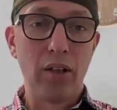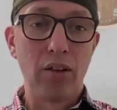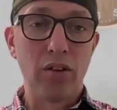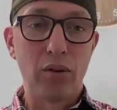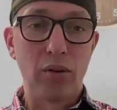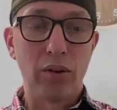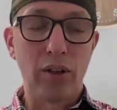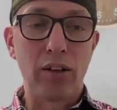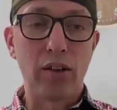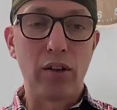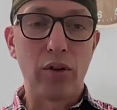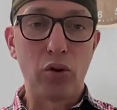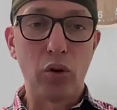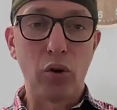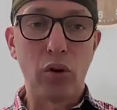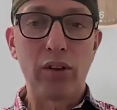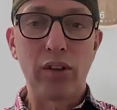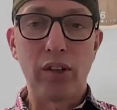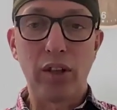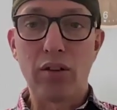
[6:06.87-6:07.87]
so that the
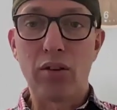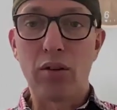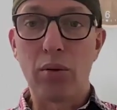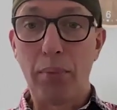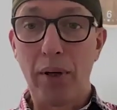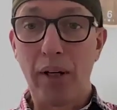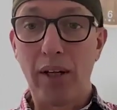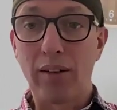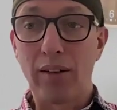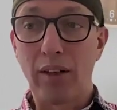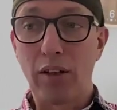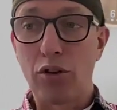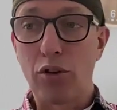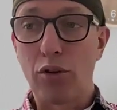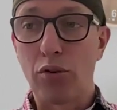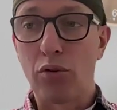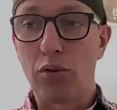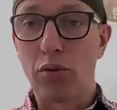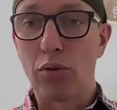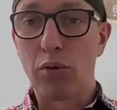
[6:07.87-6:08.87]
dog needs to pay
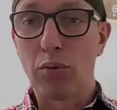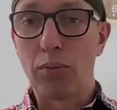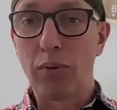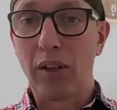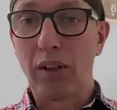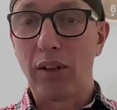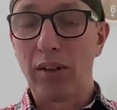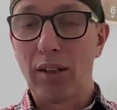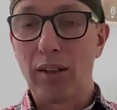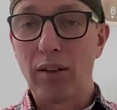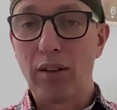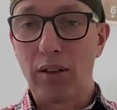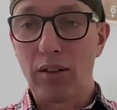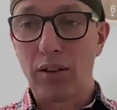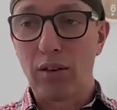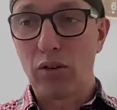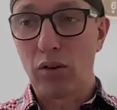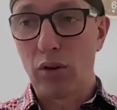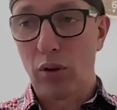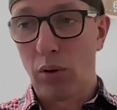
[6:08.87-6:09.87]
attention to you because it
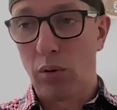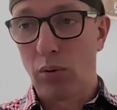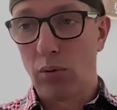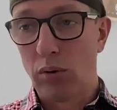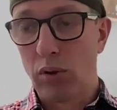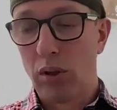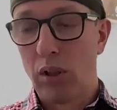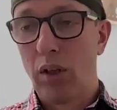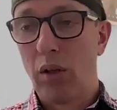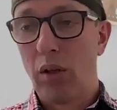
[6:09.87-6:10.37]
doesn't know